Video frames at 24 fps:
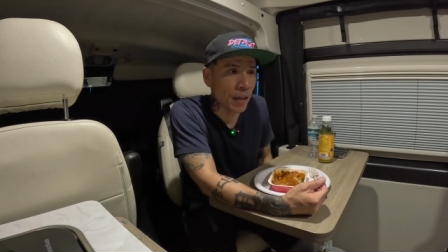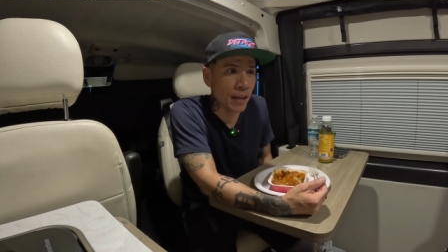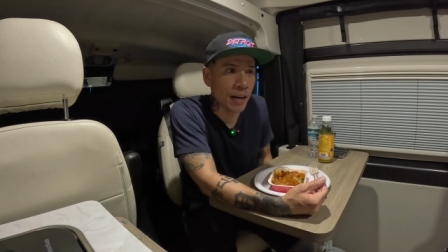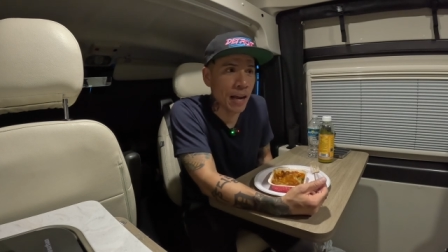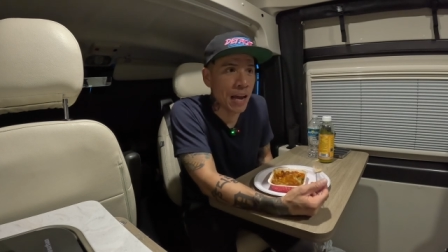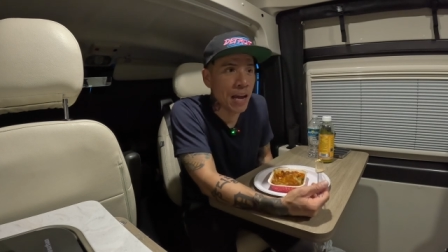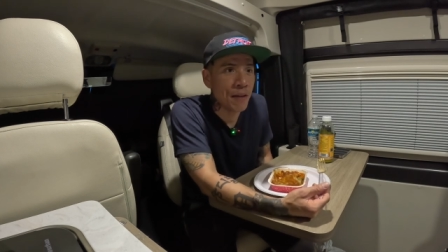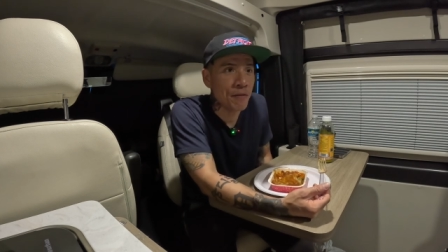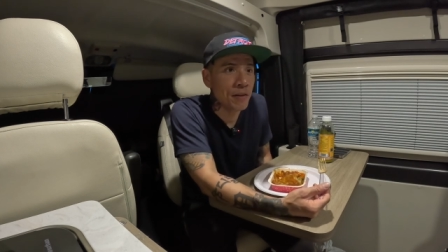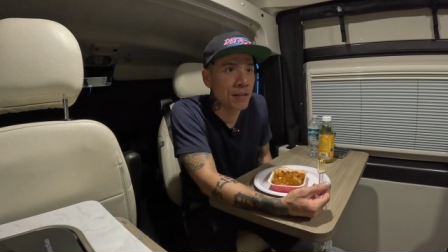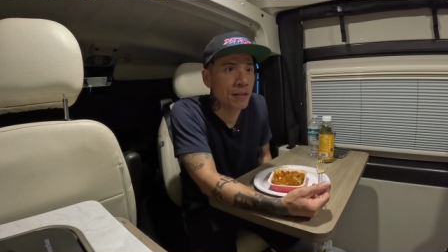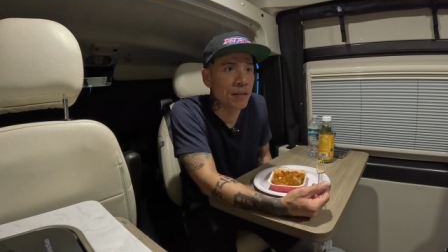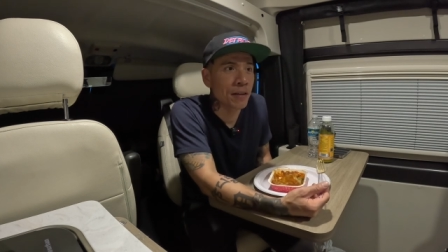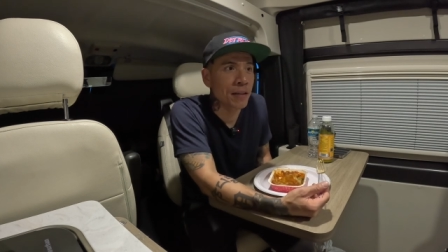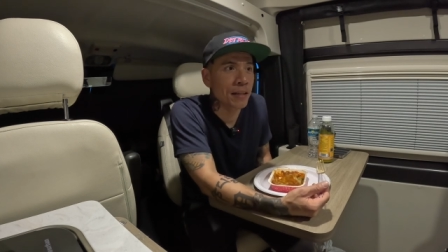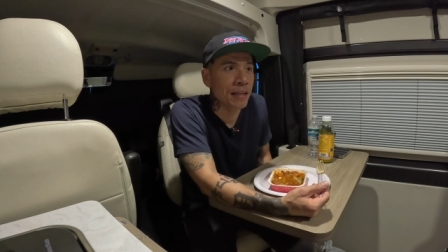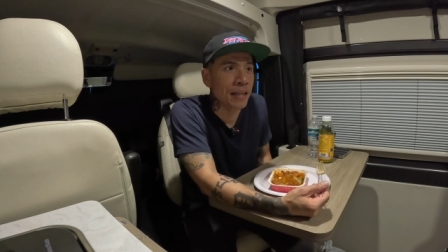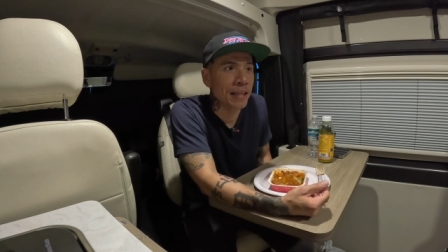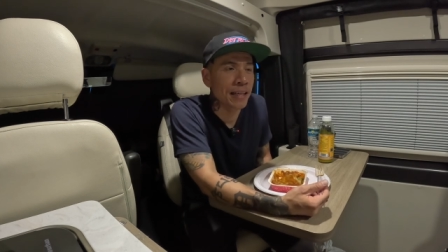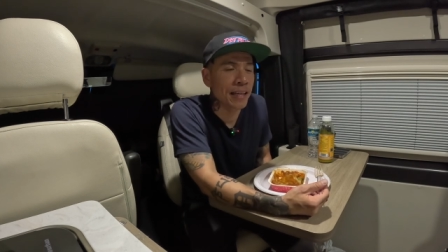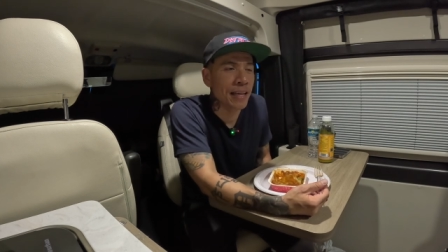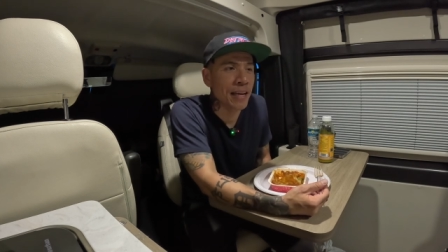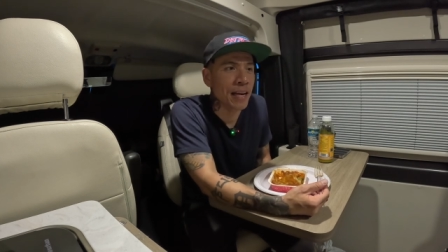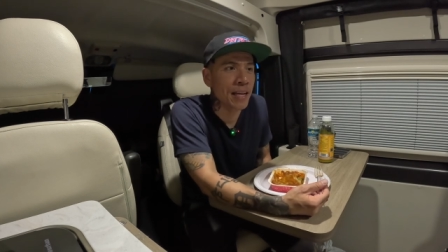And I haven't done
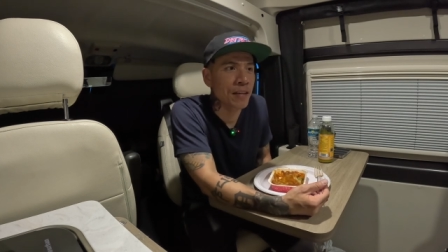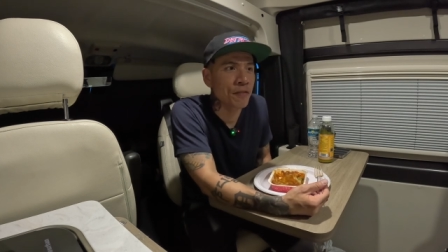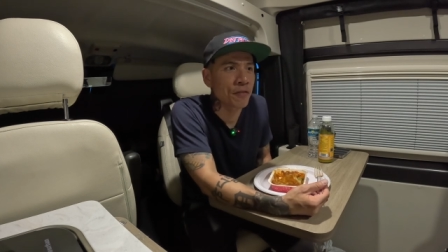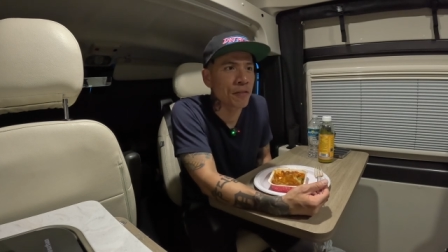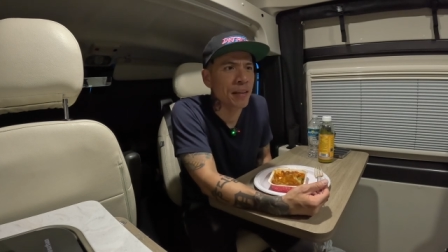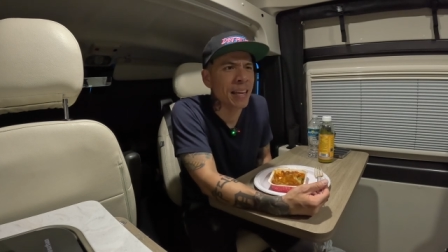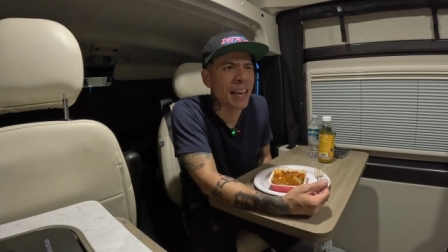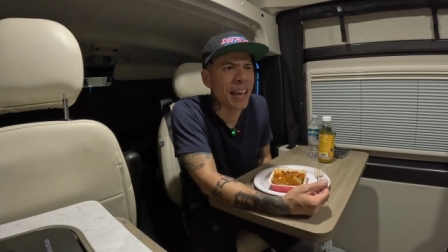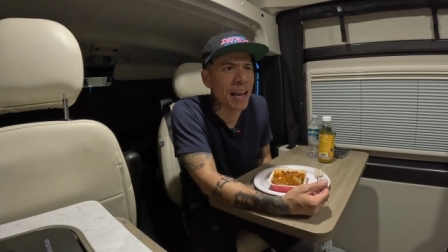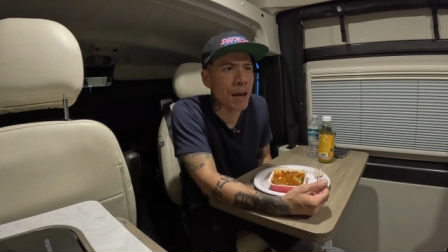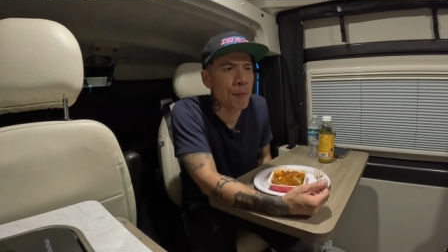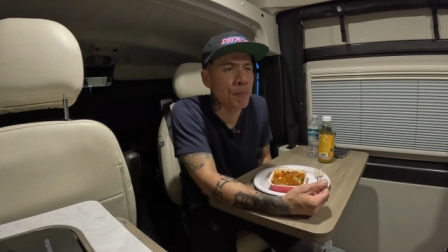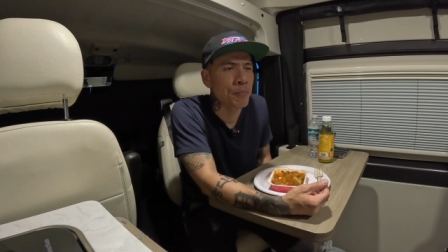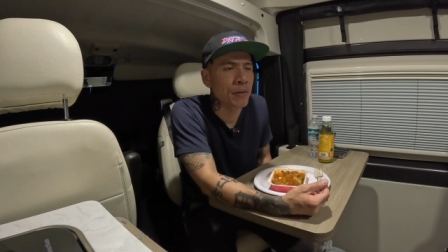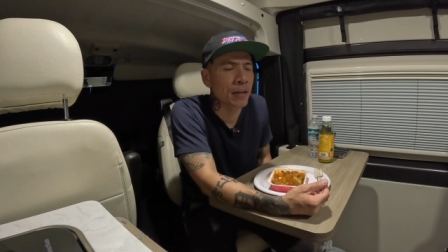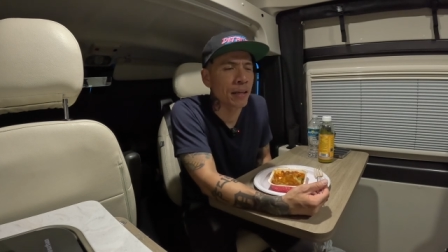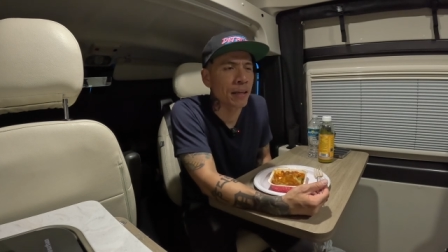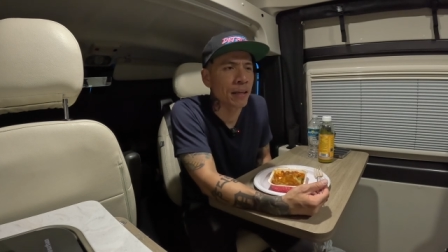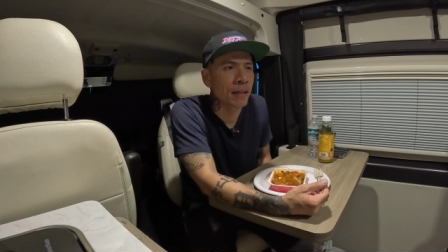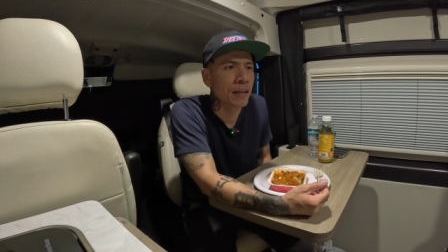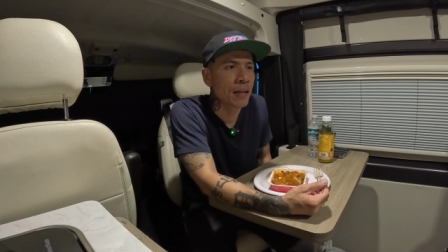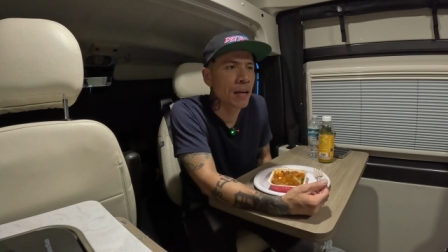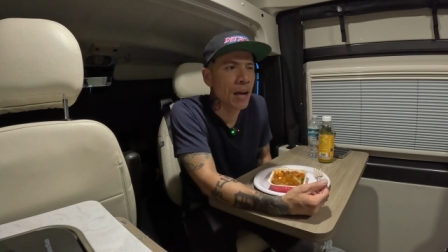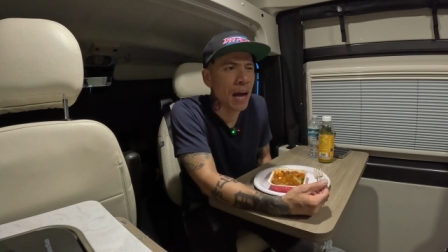any kind of
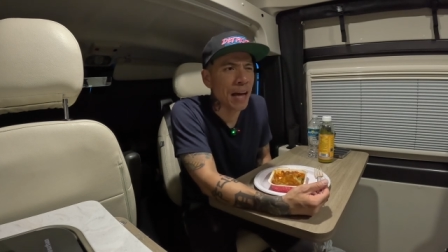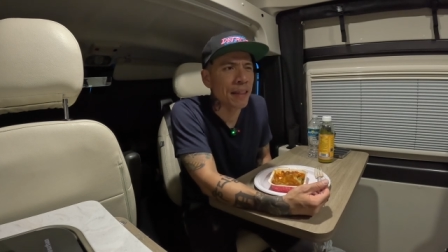camping.